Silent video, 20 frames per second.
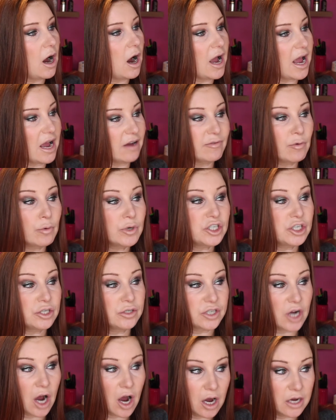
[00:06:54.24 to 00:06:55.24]
I have always
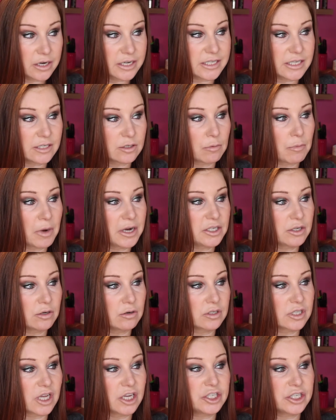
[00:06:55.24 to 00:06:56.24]
used harnesses on my
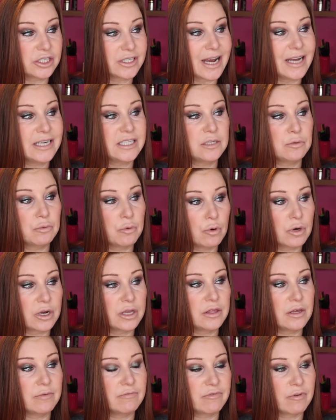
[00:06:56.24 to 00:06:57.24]
dogs. I just hated
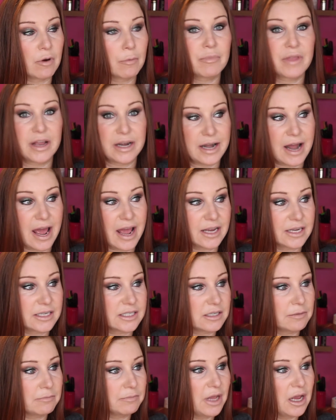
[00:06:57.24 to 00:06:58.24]
walking them from their
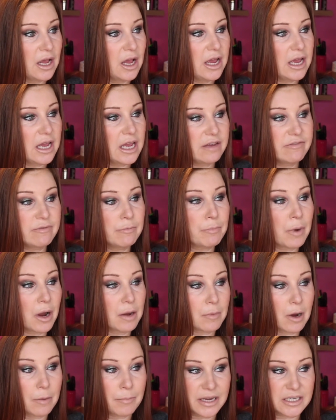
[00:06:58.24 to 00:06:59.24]
necks, even
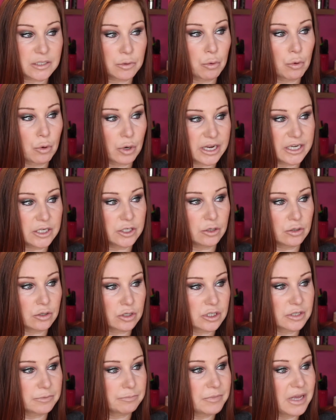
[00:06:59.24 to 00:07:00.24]
by my best walking
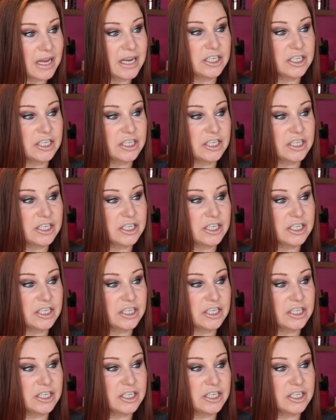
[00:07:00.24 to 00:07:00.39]
dogs.